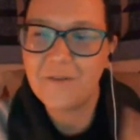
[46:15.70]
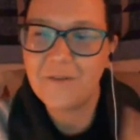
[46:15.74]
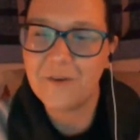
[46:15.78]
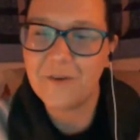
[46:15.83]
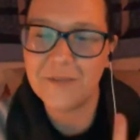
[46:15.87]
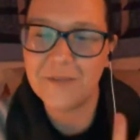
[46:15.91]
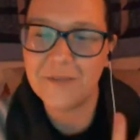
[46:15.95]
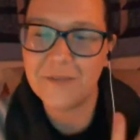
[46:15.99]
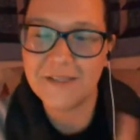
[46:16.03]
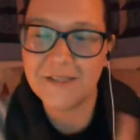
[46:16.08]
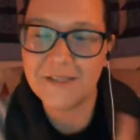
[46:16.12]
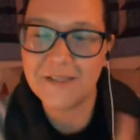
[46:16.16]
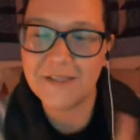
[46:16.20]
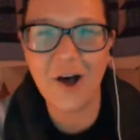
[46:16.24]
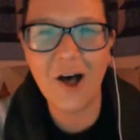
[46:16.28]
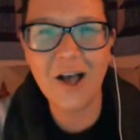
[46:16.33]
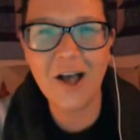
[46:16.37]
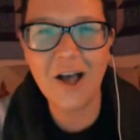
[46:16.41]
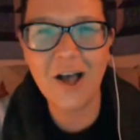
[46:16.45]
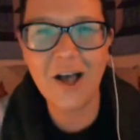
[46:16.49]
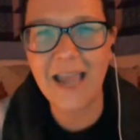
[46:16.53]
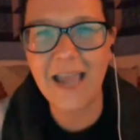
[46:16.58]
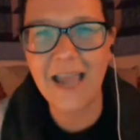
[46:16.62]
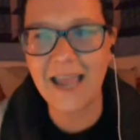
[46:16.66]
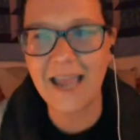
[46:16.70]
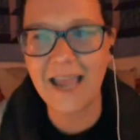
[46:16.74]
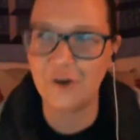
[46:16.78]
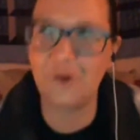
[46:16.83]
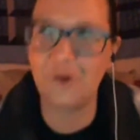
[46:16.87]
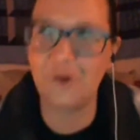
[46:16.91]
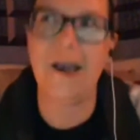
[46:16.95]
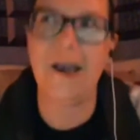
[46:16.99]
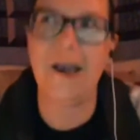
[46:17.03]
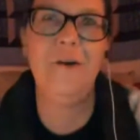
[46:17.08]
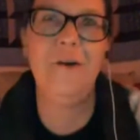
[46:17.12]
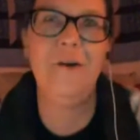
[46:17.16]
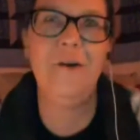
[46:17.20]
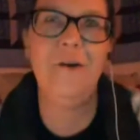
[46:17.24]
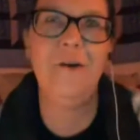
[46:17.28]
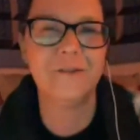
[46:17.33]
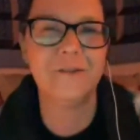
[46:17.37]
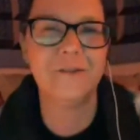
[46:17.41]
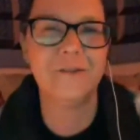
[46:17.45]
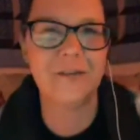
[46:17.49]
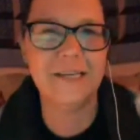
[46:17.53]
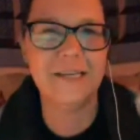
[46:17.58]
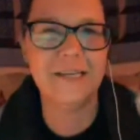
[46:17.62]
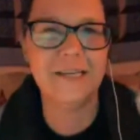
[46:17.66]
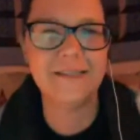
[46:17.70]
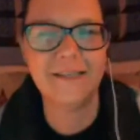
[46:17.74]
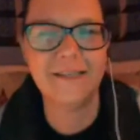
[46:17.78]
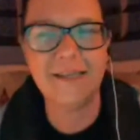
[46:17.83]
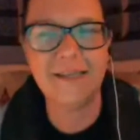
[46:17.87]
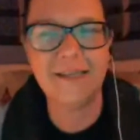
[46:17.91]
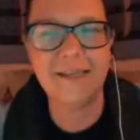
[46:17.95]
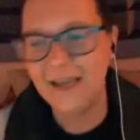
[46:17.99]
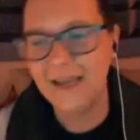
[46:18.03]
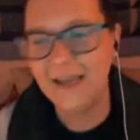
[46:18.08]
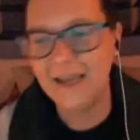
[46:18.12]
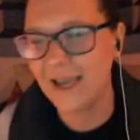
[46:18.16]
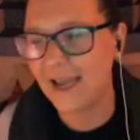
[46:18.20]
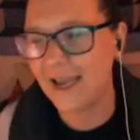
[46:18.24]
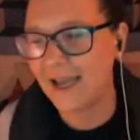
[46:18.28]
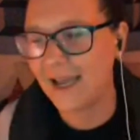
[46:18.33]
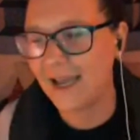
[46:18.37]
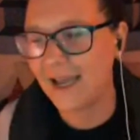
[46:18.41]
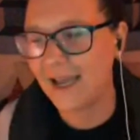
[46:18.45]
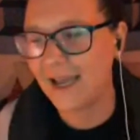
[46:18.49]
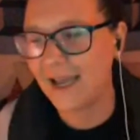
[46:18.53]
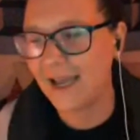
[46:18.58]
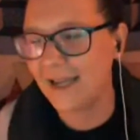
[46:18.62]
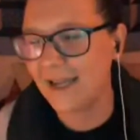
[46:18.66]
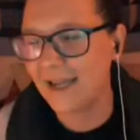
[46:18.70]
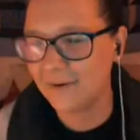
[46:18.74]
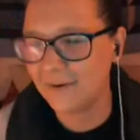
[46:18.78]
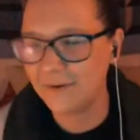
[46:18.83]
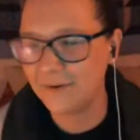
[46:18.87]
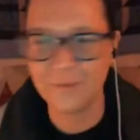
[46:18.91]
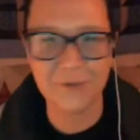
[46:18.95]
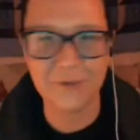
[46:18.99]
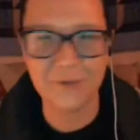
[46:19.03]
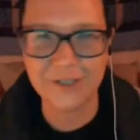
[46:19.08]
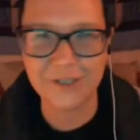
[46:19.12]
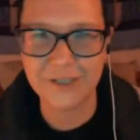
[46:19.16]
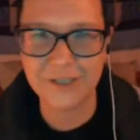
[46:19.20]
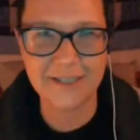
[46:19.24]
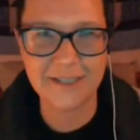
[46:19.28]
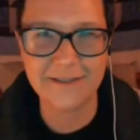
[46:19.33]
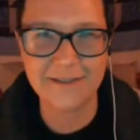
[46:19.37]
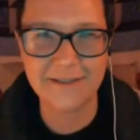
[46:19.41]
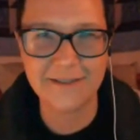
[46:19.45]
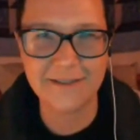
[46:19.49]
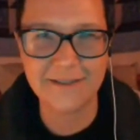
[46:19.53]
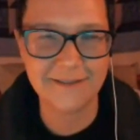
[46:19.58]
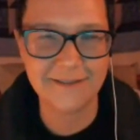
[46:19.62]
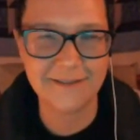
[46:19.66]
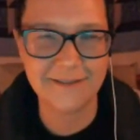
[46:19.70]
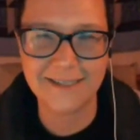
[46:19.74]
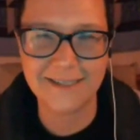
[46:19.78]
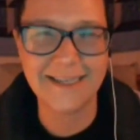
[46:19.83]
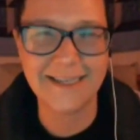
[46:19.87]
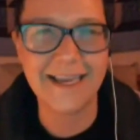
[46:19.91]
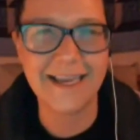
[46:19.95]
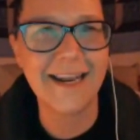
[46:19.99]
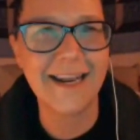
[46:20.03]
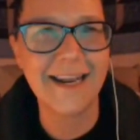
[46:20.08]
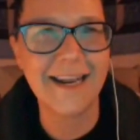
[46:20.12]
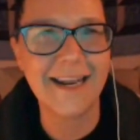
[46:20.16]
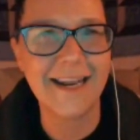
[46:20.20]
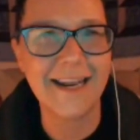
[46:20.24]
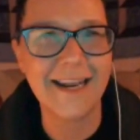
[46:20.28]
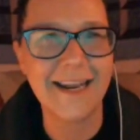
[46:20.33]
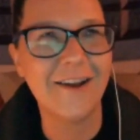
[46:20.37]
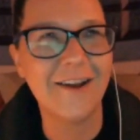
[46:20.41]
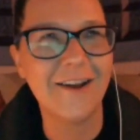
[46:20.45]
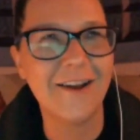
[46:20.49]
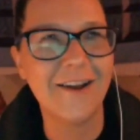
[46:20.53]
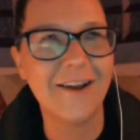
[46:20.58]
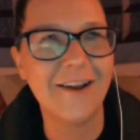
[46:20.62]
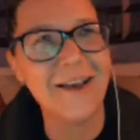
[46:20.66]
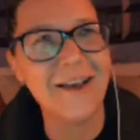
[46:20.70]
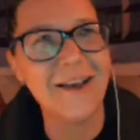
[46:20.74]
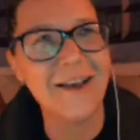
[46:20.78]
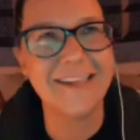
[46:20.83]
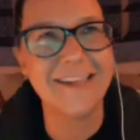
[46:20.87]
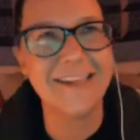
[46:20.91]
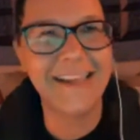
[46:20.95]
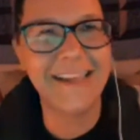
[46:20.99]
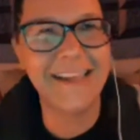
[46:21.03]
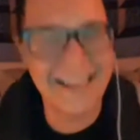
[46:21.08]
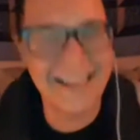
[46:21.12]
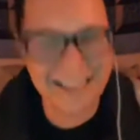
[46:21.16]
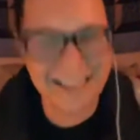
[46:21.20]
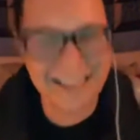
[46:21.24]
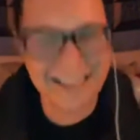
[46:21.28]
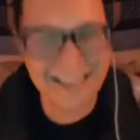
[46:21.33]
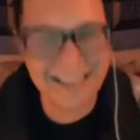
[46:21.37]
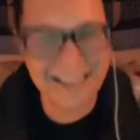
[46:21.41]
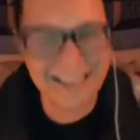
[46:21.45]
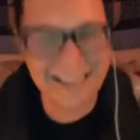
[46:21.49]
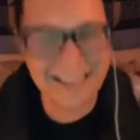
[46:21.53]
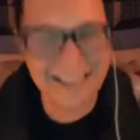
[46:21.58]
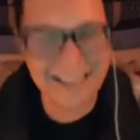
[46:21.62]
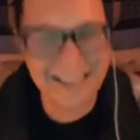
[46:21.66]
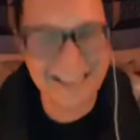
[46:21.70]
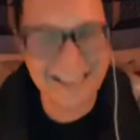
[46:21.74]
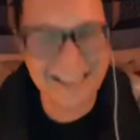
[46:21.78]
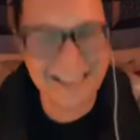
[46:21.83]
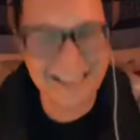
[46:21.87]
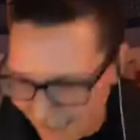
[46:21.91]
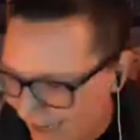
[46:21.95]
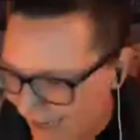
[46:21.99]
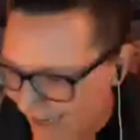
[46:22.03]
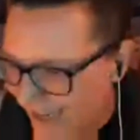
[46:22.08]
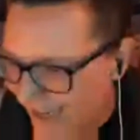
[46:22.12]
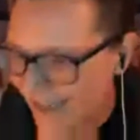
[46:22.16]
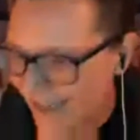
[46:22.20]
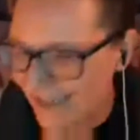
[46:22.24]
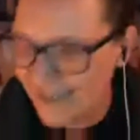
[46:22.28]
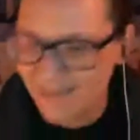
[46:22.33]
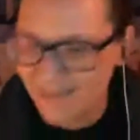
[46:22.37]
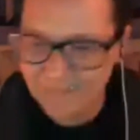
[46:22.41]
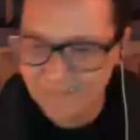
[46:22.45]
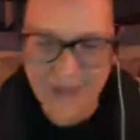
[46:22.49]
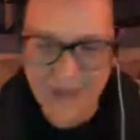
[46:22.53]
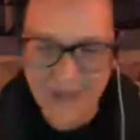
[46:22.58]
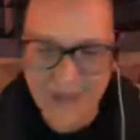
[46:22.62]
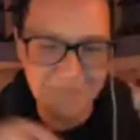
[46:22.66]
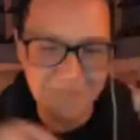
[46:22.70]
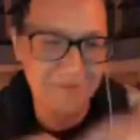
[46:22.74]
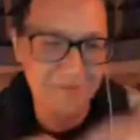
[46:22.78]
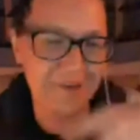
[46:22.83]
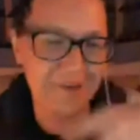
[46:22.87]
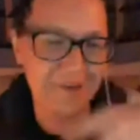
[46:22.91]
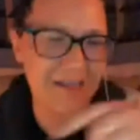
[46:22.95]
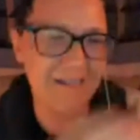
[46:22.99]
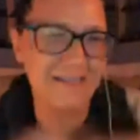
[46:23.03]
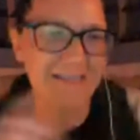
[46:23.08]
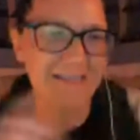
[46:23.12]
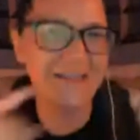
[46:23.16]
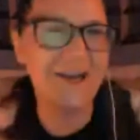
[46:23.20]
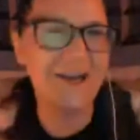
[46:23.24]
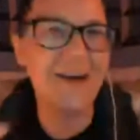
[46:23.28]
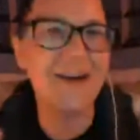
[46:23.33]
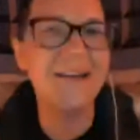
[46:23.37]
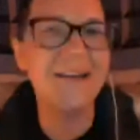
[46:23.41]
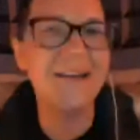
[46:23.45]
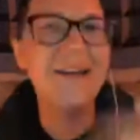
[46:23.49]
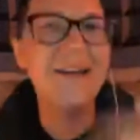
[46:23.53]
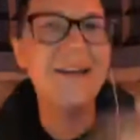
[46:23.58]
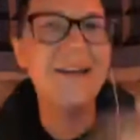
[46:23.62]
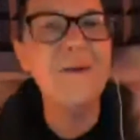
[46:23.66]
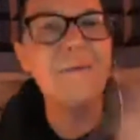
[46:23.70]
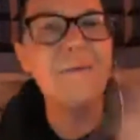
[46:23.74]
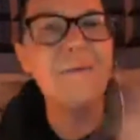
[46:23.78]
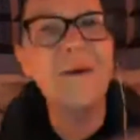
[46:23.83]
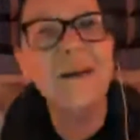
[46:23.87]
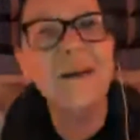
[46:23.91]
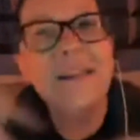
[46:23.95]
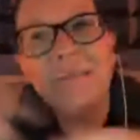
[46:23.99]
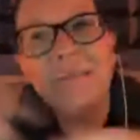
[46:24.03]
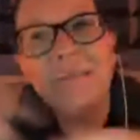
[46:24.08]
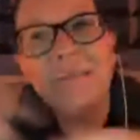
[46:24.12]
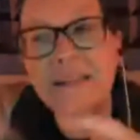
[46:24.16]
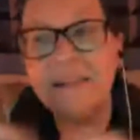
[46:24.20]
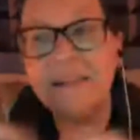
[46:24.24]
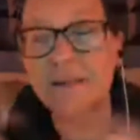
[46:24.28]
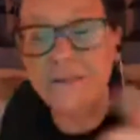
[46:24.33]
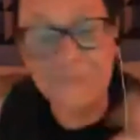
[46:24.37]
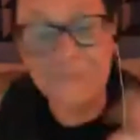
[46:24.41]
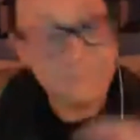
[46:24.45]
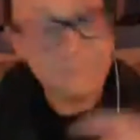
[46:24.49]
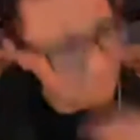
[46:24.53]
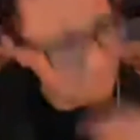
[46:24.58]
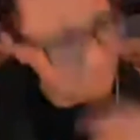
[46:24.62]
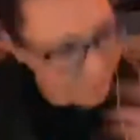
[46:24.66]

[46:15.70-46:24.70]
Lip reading: from the song, and the crowd goes crazy, and the British kids didn't get it at all, so I didn't explain the hip-hop song. But, I mean,